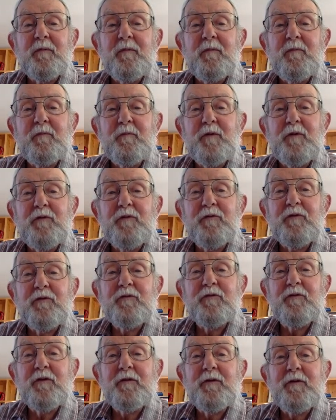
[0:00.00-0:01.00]

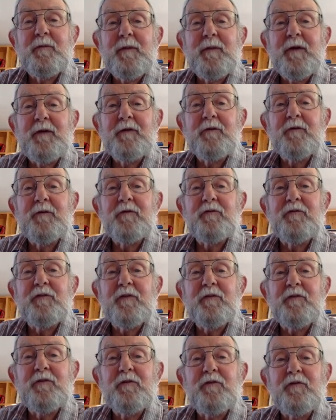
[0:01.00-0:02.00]
research on the matter and
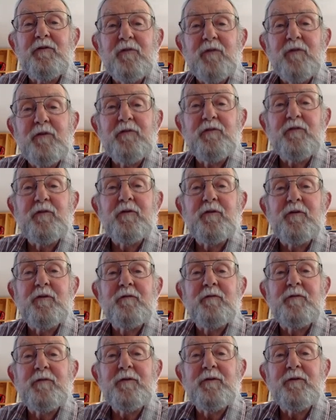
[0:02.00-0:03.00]
sent the solicitor
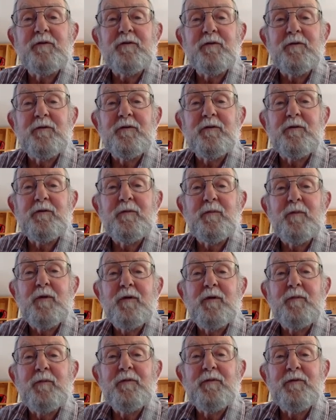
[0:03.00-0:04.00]
of the Interior
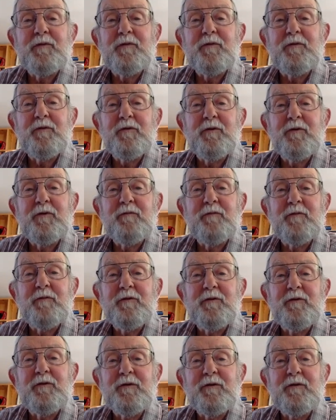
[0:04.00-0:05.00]
Department, the attorney for
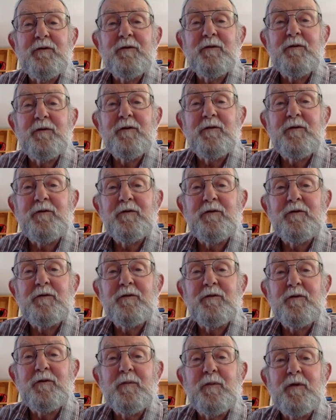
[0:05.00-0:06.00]
the
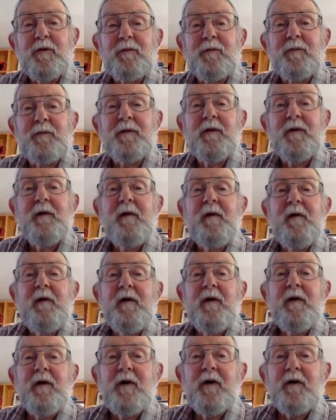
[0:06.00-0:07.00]
Interior Department.
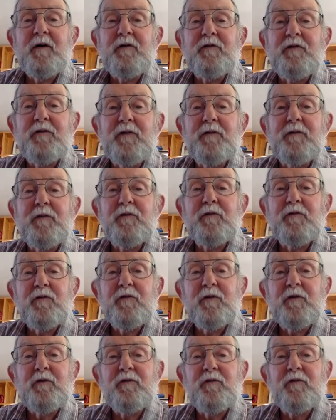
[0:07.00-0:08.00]
I sent the
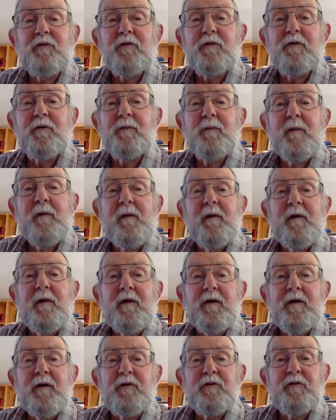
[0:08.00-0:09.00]
solicitor
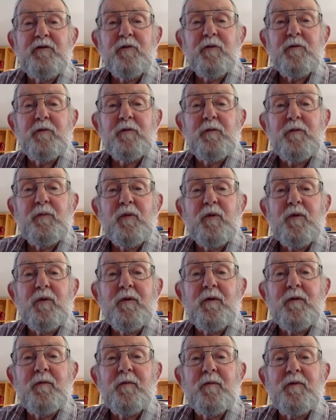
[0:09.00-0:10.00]
a short
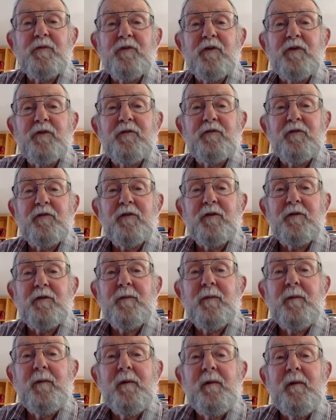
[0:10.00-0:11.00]
report in which I said
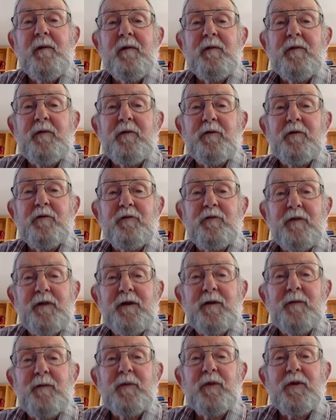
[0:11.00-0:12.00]
there's
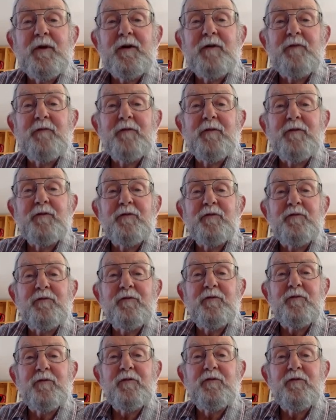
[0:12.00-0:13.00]
ample evidence
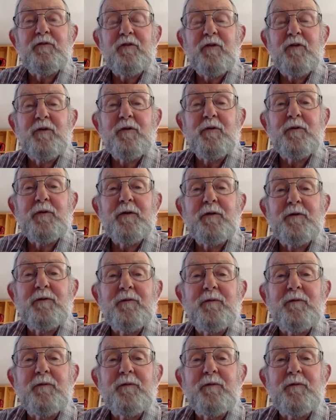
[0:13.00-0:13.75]
to show that